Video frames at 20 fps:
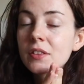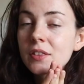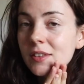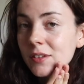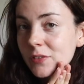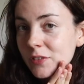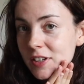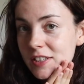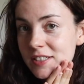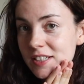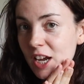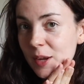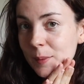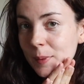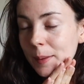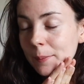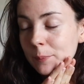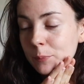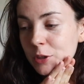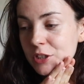The first time
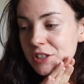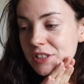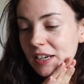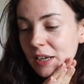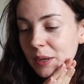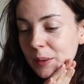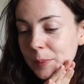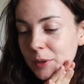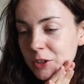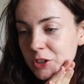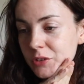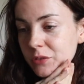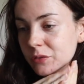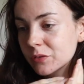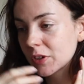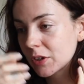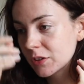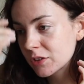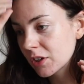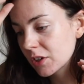I printed out a bunch of
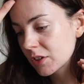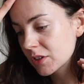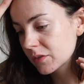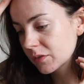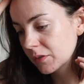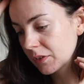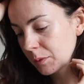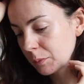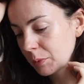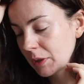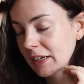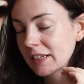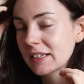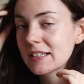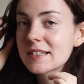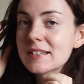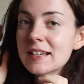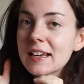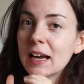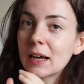photos for the
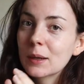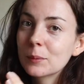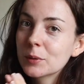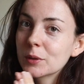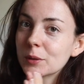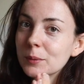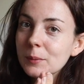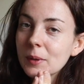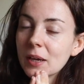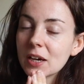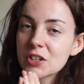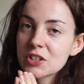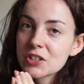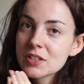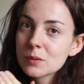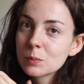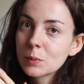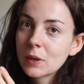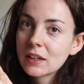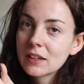pregnancy album, I
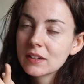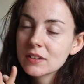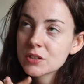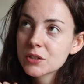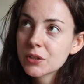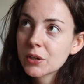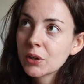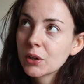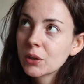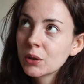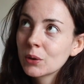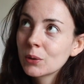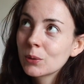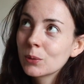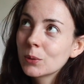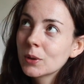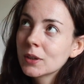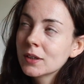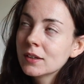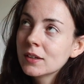just went to,